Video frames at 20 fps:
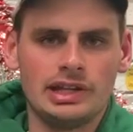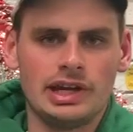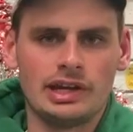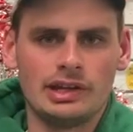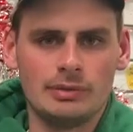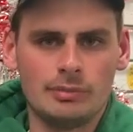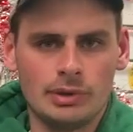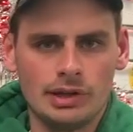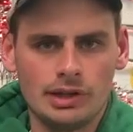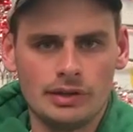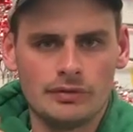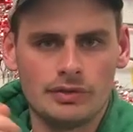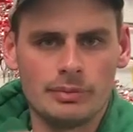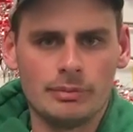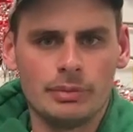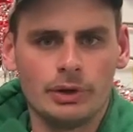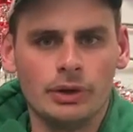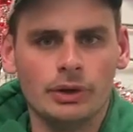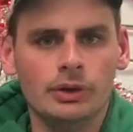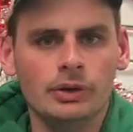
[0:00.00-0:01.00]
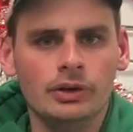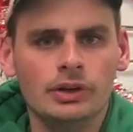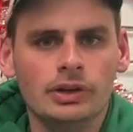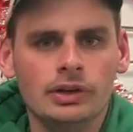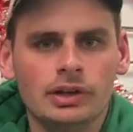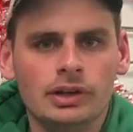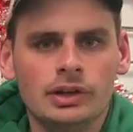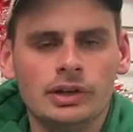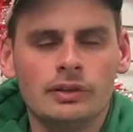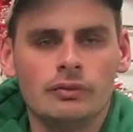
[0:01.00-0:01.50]
down the middle of the bow,
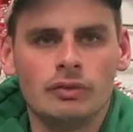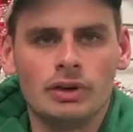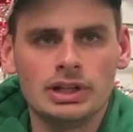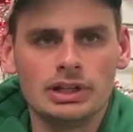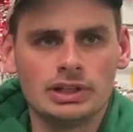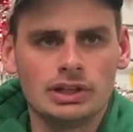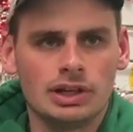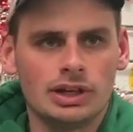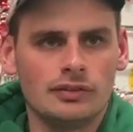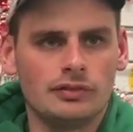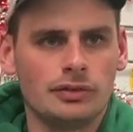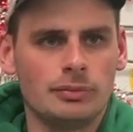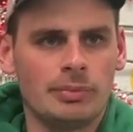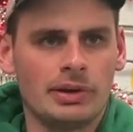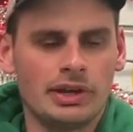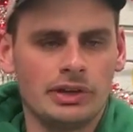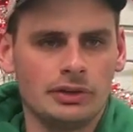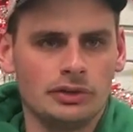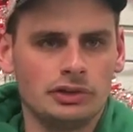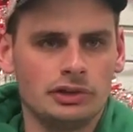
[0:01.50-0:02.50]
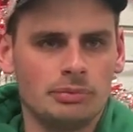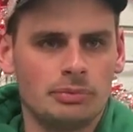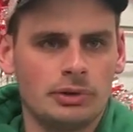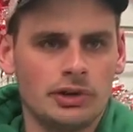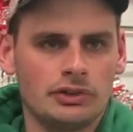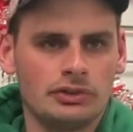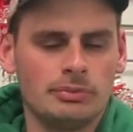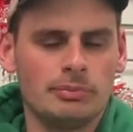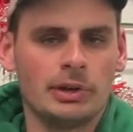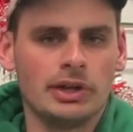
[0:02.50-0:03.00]
recurve depending on your
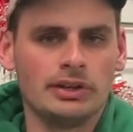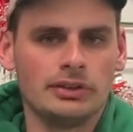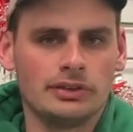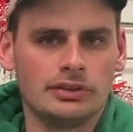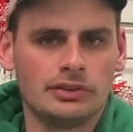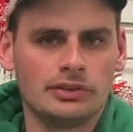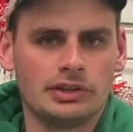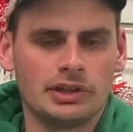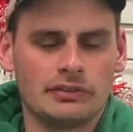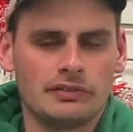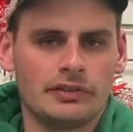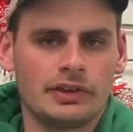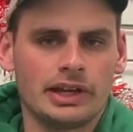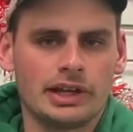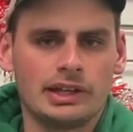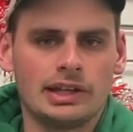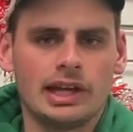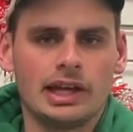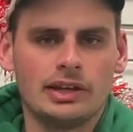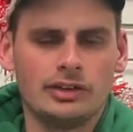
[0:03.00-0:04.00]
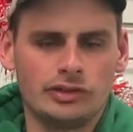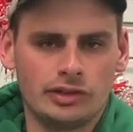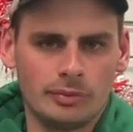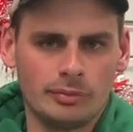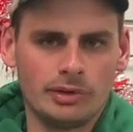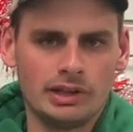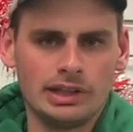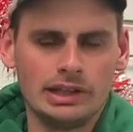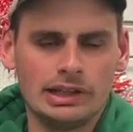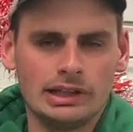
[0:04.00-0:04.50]
pressure button, stuff like that,
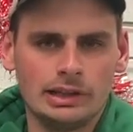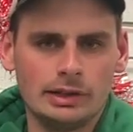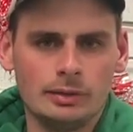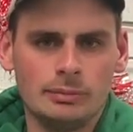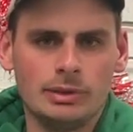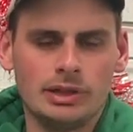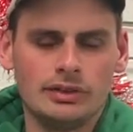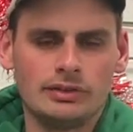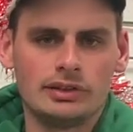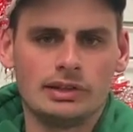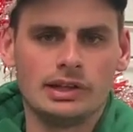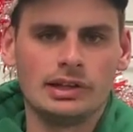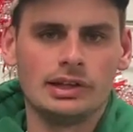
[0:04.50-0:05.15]
generally a little bit to